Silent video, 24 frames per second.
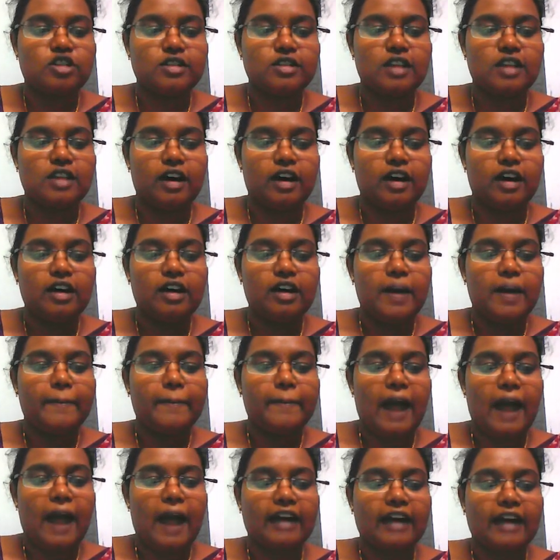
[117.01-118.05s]
the
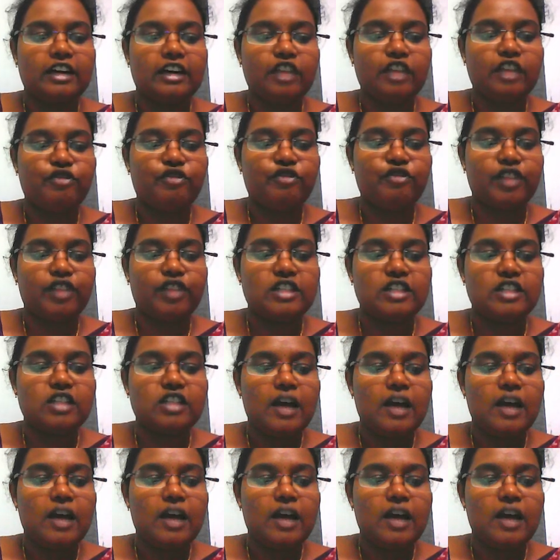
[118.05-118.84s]
magnetic fields